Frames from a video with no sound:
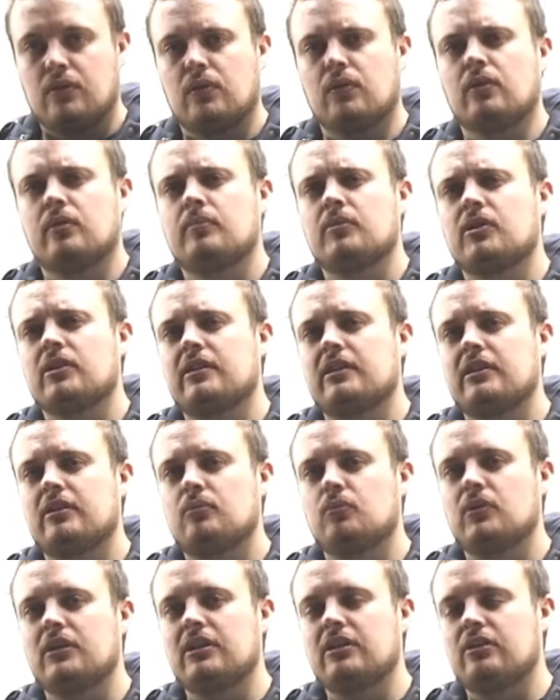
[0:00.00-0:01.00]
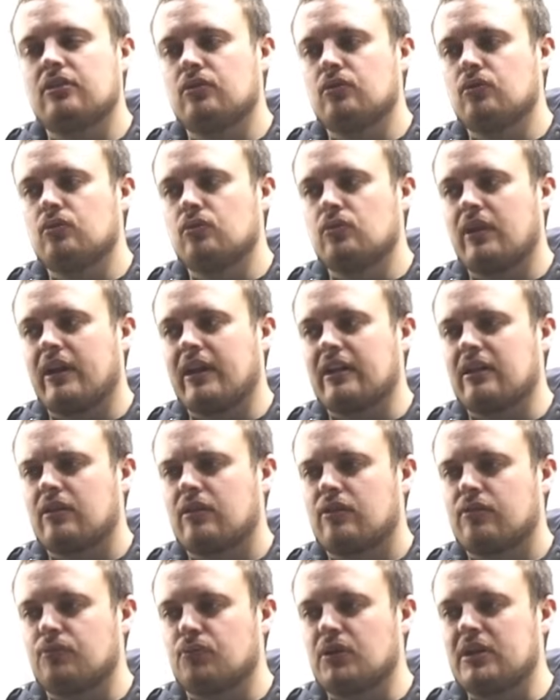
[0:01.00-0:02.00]
Normally we do like
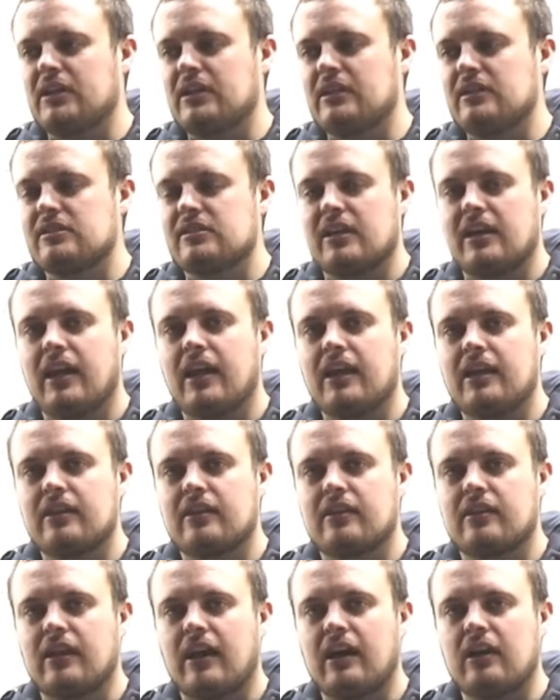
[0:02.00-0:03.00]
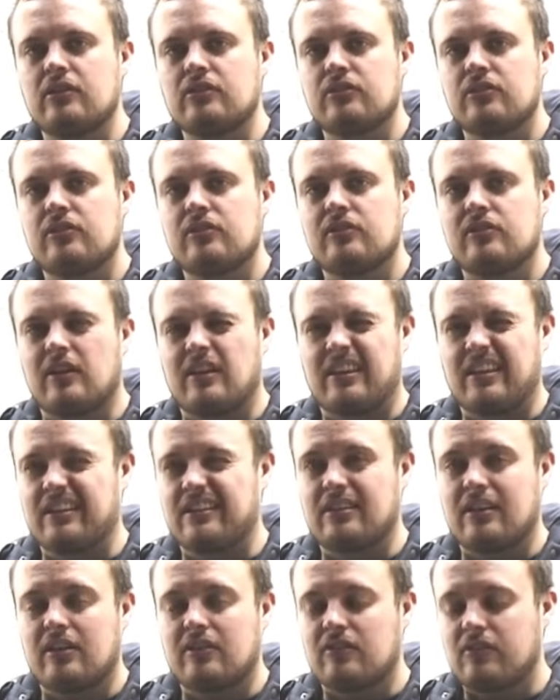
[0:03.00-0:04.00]
3 to 8 thousandths. I
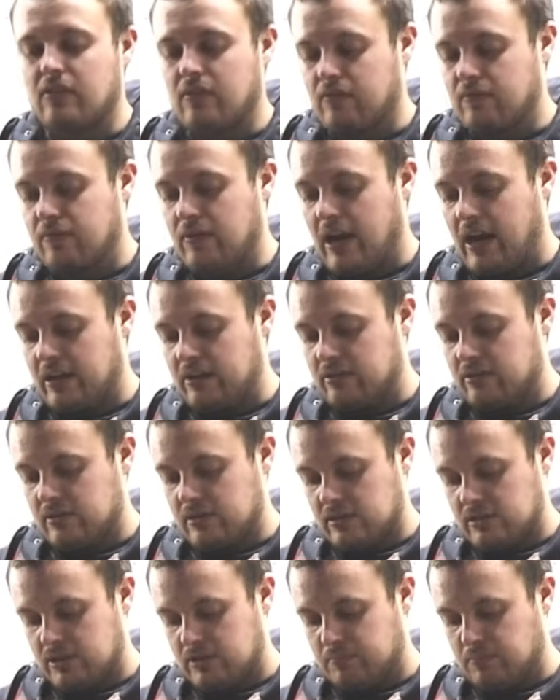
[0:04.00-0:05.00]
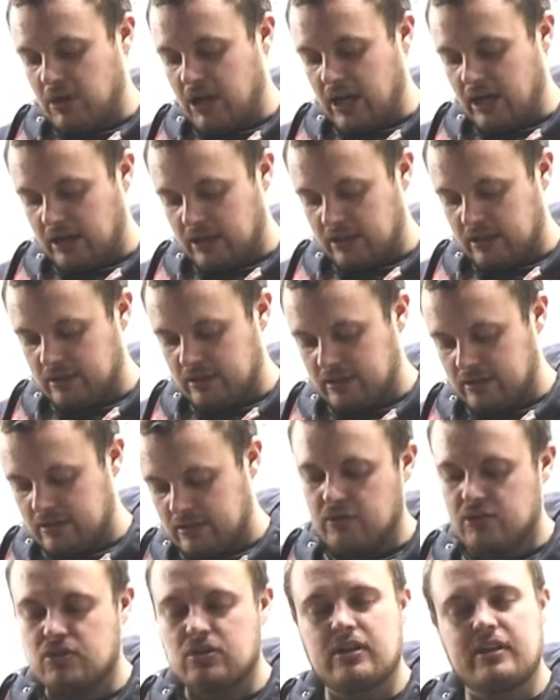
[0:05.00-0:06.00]
think that's the factory spec.
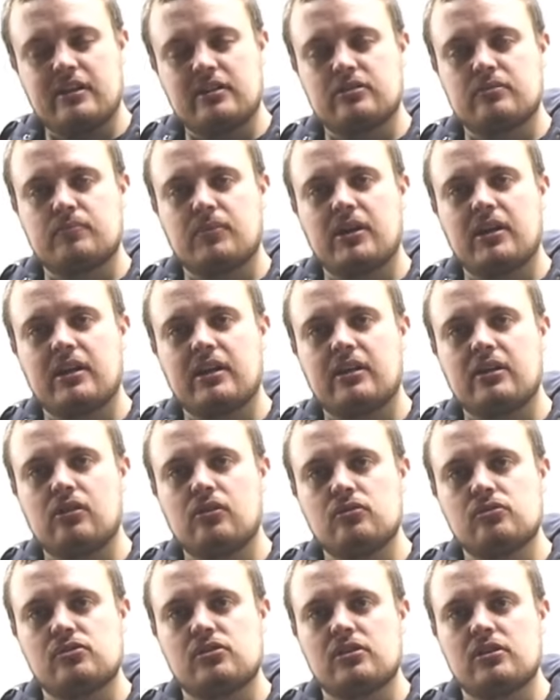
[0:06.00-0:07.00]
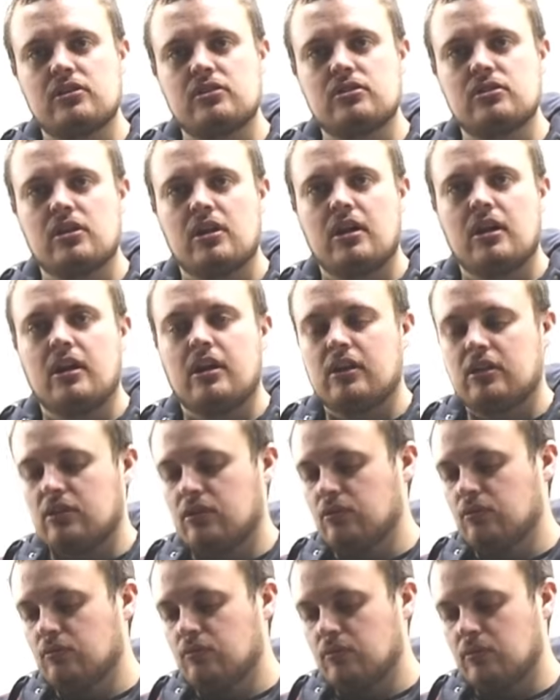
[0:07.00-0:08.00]
For trans brake usage,
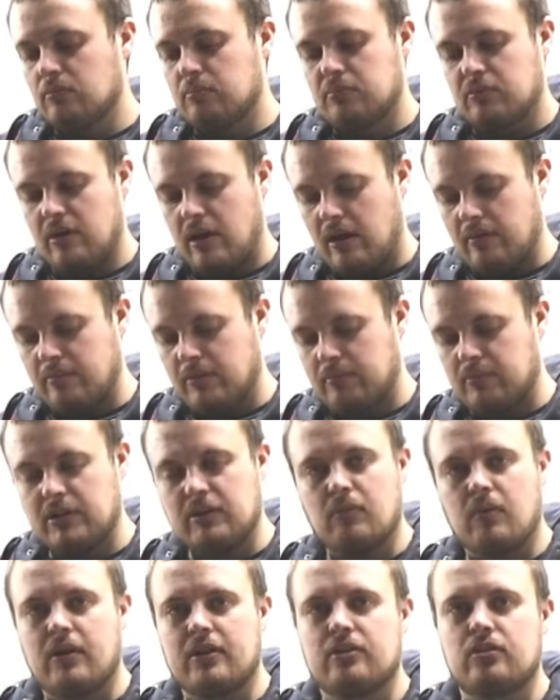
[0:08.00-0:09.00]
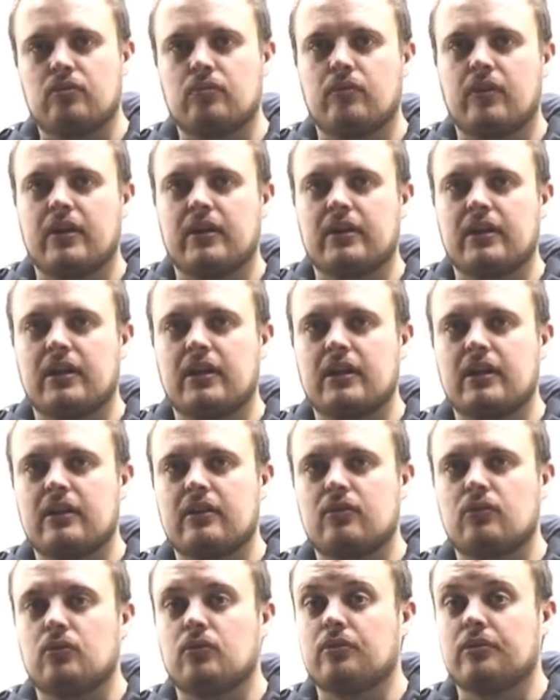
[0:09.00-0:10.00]
you will probably want to run
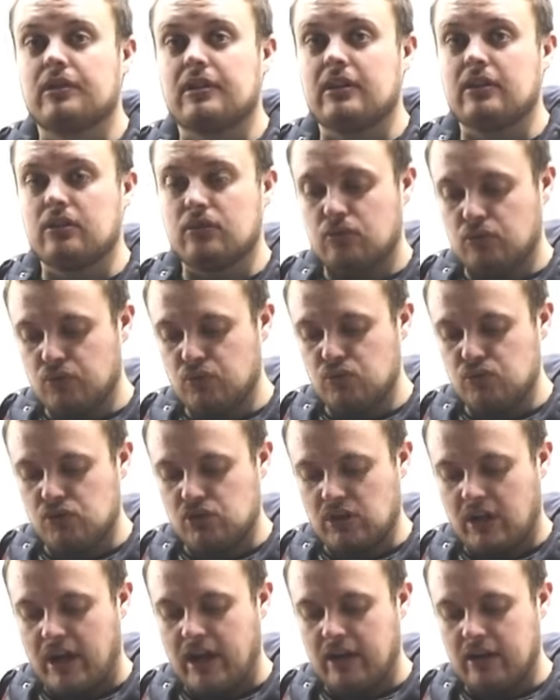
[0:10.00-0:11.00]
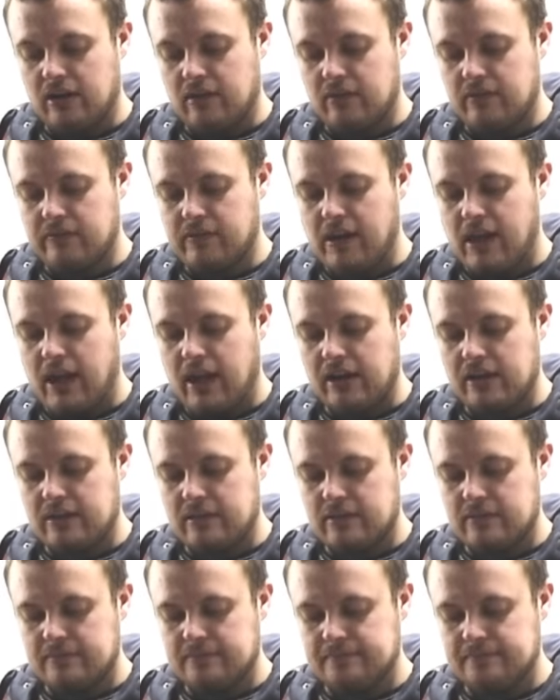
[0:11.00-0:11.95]
it on the loose side of that.